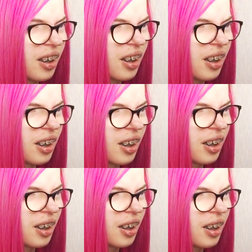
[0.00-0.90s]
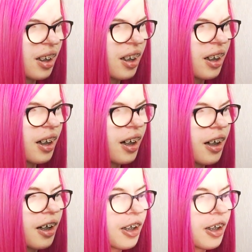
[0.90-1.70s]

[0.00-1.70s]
Nobody speaks.